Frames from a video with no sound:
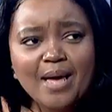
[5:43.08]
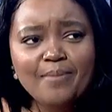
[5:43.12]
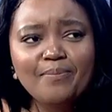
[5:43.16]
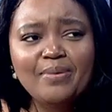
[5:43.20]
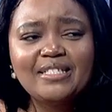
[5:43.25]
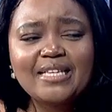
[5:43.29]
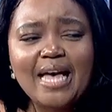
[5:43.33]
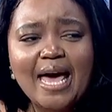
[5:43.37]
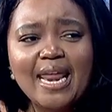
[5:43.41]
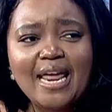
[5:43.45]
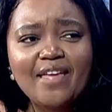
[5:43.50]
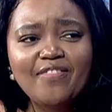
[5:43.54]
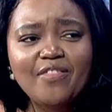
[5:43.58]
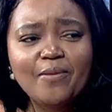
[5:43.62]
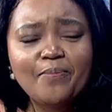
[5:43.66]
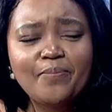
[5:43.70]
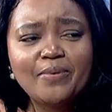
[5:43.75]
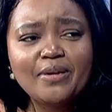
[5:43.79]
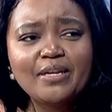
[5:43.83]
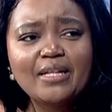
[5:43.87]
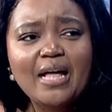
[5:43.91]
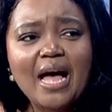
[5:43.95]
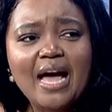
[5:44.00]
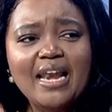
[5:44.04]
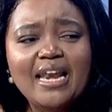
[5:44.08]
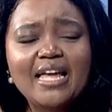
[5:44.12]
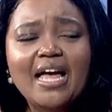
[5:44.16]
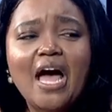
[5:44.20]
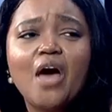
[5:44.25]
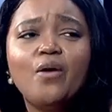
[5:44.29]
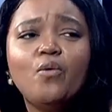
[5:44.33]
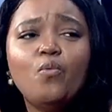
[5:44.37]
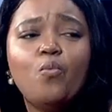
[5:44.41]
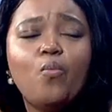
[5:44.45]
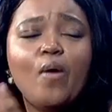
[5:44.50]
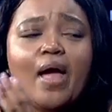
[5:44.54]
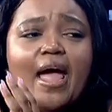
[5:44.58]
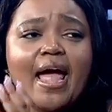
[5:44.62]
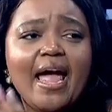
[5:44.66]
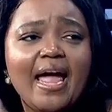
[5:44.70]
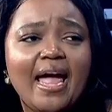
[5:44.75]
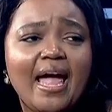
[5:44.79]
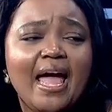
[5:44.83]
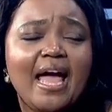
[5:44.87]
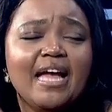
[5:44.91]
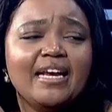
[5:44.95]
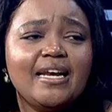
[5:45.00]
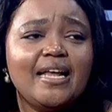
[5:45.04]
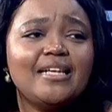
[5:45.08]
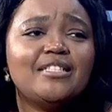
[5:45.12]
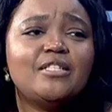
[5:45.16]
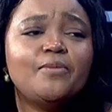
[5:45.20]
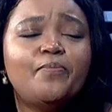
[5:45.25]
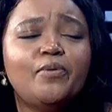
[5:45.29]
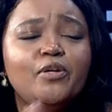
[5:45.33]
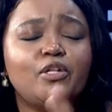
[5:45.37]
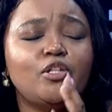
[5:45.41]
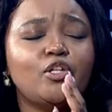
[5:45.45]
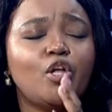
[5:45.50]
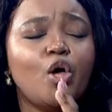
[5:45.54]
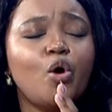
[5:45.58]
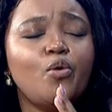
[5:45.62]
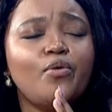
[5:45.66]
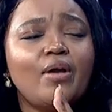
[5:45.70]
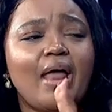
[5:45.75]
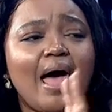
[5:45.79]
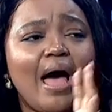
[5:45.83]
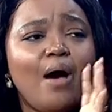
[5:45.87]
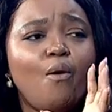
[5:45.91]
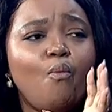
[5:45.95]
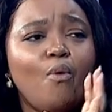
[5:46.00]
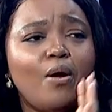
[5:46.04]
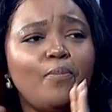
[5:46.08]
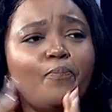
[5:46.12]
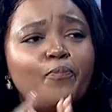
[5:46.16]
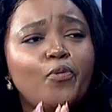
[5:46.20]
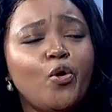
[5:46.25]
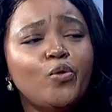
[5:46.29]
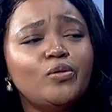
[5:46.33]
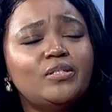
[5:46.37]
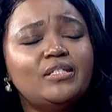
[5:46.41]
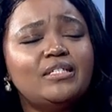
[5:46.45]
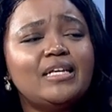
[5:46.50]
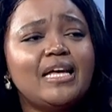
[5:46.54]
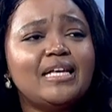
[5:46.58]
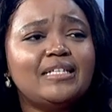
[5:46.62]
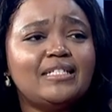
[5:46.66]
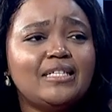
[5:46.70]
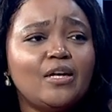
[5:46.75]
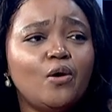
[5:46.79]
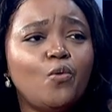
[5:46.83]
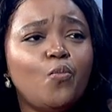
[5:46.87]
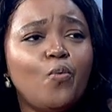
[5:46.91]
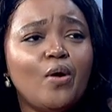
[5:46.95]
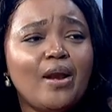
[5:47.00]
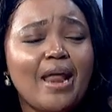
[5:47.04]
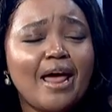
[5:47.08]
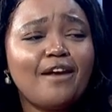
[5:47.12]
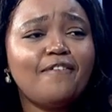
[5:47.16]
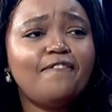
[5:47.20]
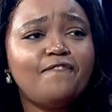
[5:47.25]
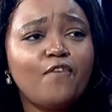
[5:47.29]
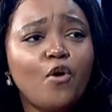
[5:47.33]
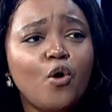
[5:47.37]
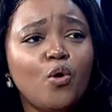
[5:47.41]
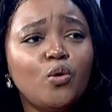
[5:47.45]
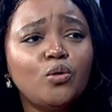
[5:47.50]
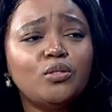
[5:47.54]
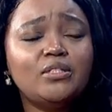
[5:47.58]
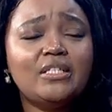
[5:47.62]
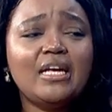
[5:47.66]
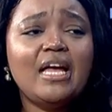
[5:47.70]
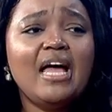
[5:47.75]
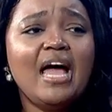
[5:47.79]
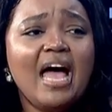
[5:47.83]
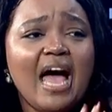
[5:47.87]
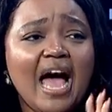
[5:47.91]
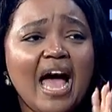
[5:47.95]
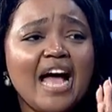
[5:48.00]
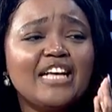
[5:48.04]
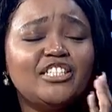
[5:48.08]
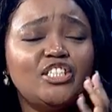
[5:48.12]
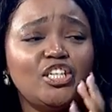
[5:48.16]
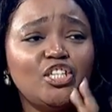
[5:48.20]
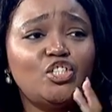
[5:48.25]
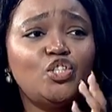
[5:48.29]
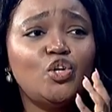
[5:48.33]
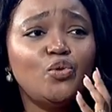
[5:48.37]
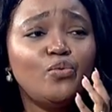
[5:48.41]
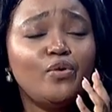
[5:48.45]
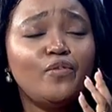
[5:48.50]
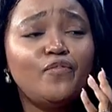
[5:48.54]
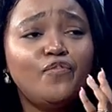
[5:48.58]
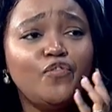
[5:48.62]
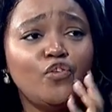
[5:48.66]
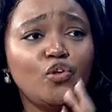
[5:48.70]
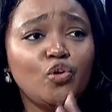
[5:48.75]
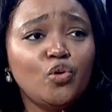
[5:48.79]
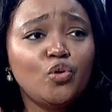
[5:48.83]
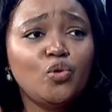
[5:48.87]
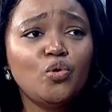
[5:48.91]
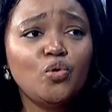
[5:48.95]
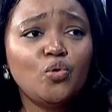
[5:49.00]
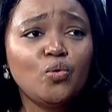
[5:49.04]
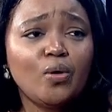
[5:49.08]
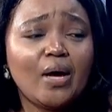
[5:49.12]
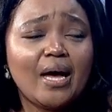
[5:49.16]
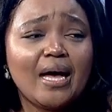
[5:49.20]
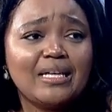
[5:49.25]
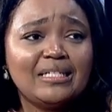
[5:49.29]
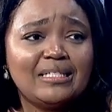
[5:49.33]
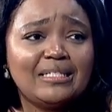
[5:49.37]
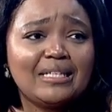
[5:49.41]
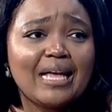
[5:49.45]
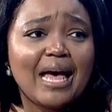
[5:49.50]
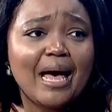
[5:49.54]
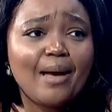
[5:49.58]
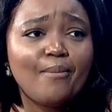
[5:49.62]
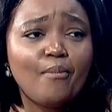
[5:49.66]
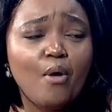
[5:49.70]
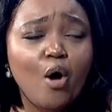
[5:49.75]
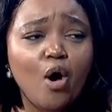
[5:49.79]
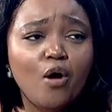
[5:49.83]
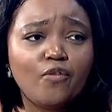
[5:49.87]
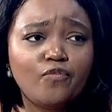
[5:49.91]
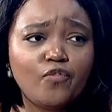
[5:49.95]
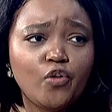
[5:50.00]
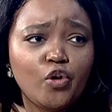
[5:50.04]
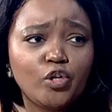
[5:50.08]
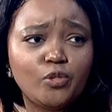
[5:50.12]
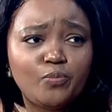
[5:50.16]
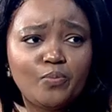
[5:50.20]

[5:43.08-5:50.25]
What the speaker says: be signing the bill. Aly-Khan, where does the bill go now? What process will unfold? Just to review some of those